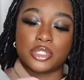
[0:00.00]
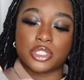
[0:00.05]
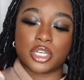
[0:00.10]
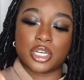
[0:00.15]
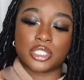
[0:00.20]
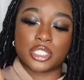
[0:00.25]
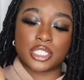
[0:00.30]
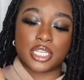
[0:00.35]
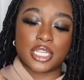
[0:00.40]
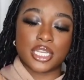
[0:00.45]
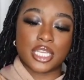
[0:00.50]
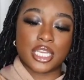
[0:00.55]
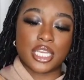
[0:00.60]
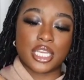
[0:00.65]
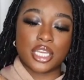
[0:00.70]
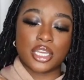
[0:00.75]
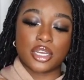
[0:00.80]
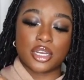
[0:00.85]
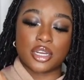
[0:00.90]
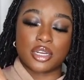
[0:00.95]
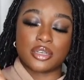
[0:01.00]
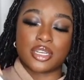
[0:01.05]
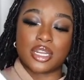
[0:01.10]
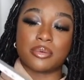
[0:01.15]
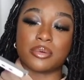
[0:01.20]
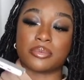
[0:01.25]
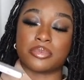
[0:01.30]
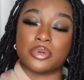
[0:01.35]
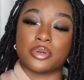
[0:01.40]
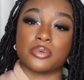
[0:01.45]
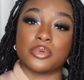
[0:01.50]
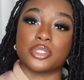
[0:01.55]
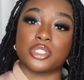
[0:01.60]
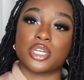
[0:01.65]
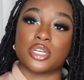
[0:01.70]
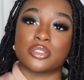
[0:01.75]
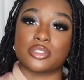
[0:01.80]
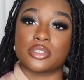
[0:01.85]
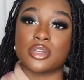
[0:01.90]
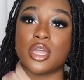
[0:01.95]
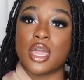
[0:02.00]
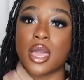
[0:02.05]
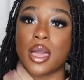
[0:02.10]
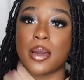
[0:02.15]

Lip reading: charger in here. No, a portable charger.